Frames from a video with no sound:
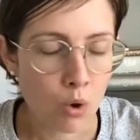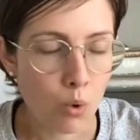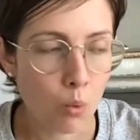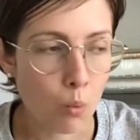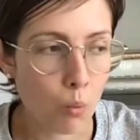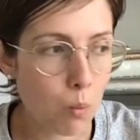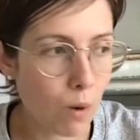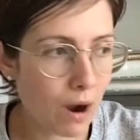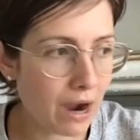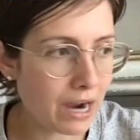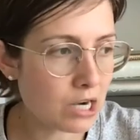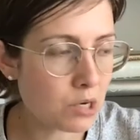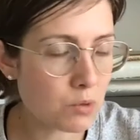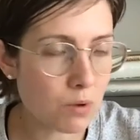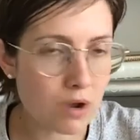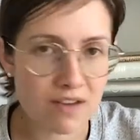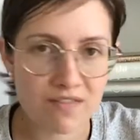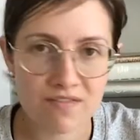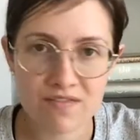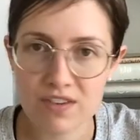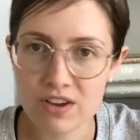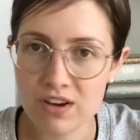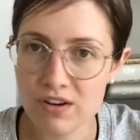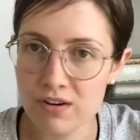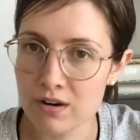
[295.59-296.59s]
Why do I
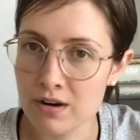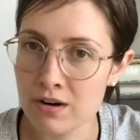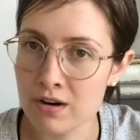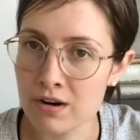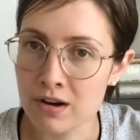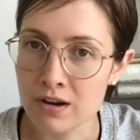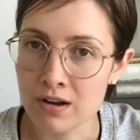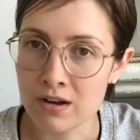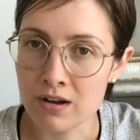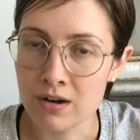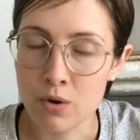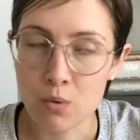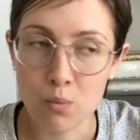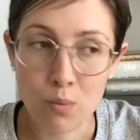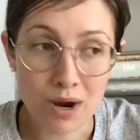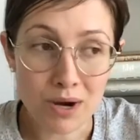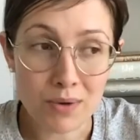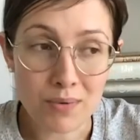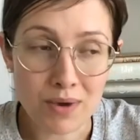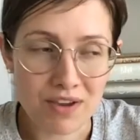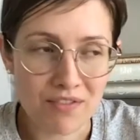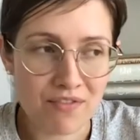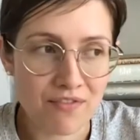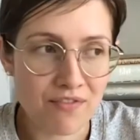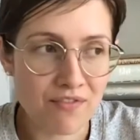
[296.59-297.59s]
fear why do
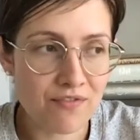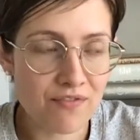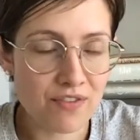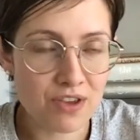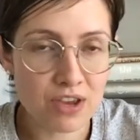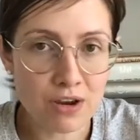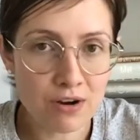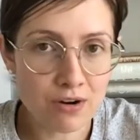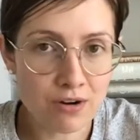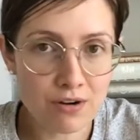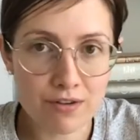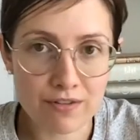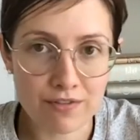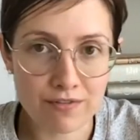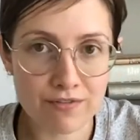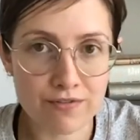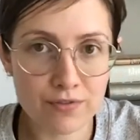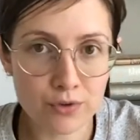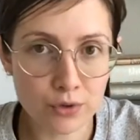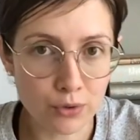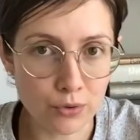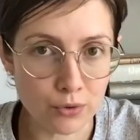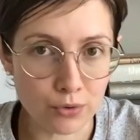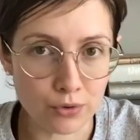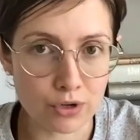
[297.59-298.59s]
I fear
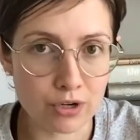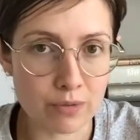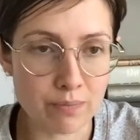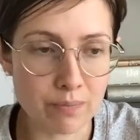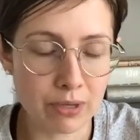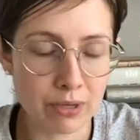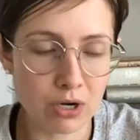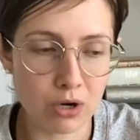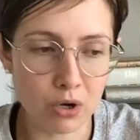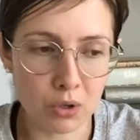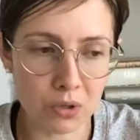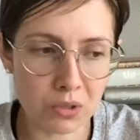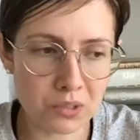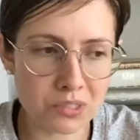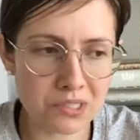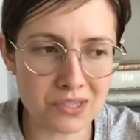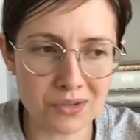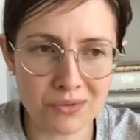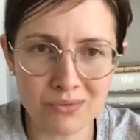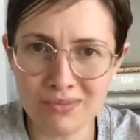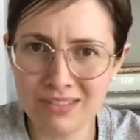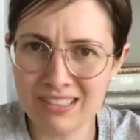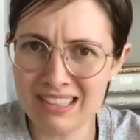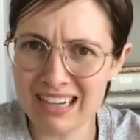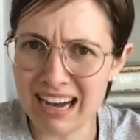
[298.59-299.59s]
food but also
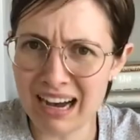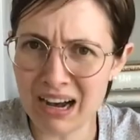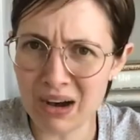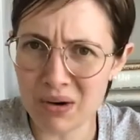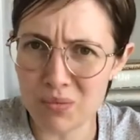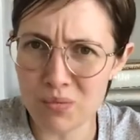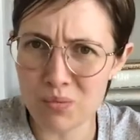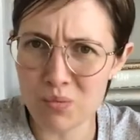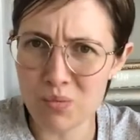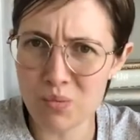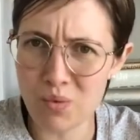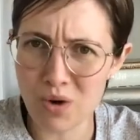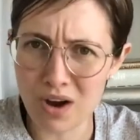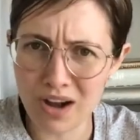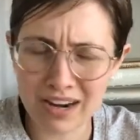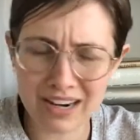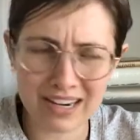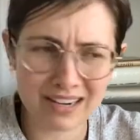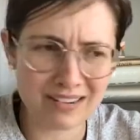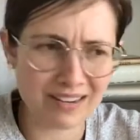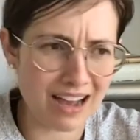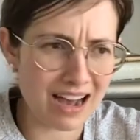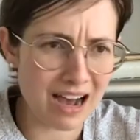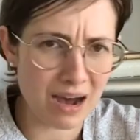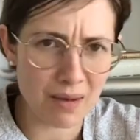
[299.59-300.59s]
not want
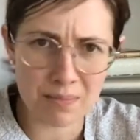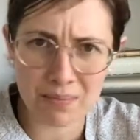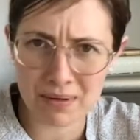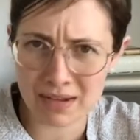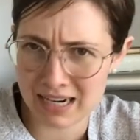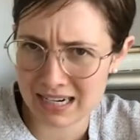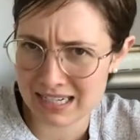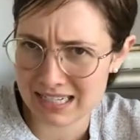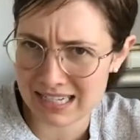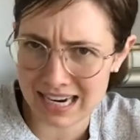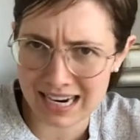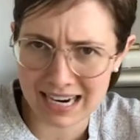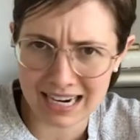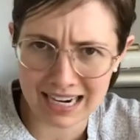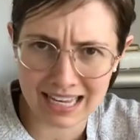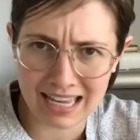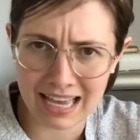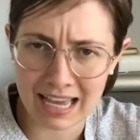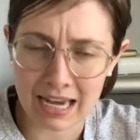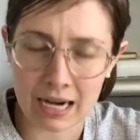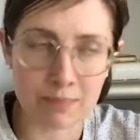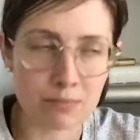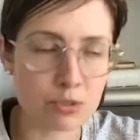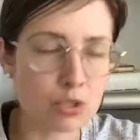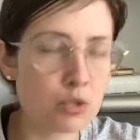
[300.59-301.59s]
to hop on a diet
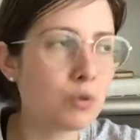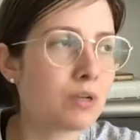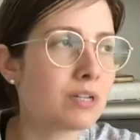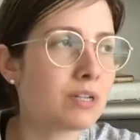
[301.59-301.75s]
again? I'm too